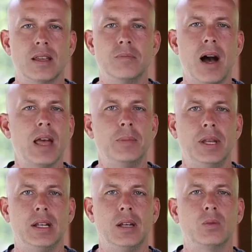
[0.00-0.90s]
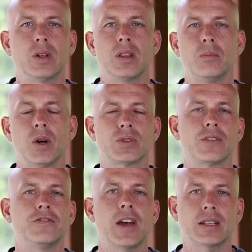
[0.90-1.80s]
in my opinion, one of the most
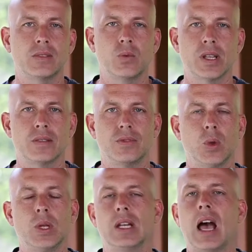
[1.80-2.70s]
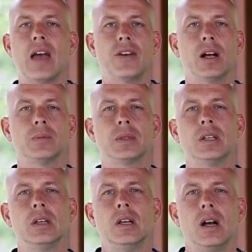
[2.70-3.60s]
effective ways of doing it. I've helped
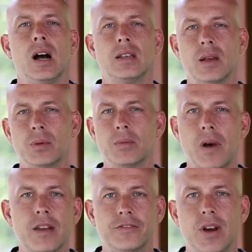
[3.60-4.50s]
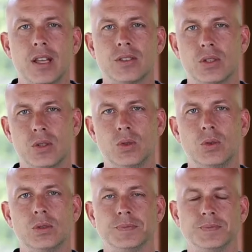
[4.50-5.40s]
a number of my friends
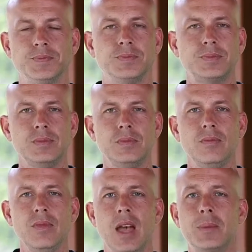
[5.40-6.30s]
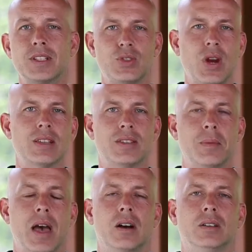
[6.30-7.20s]
who have been stressed
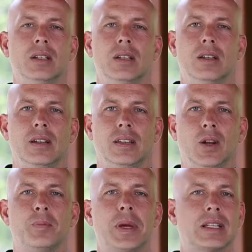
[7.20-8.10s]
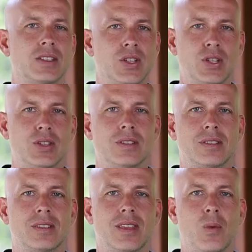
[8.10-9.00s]
about, big decisions
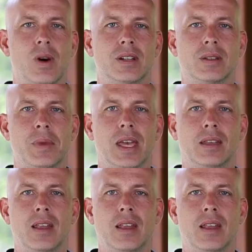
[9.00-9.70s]
that they wanted to make in